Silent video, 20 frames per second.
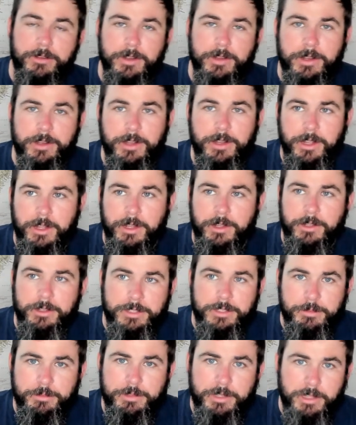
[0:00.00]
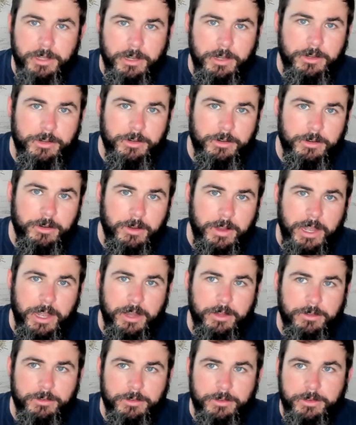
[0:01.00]
and some of the
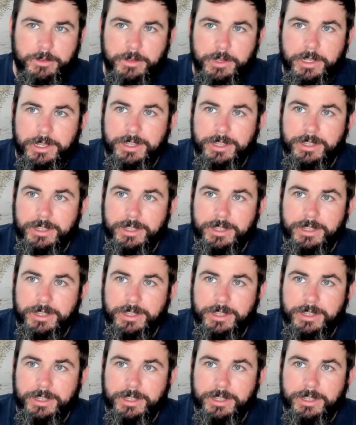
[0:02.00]
underground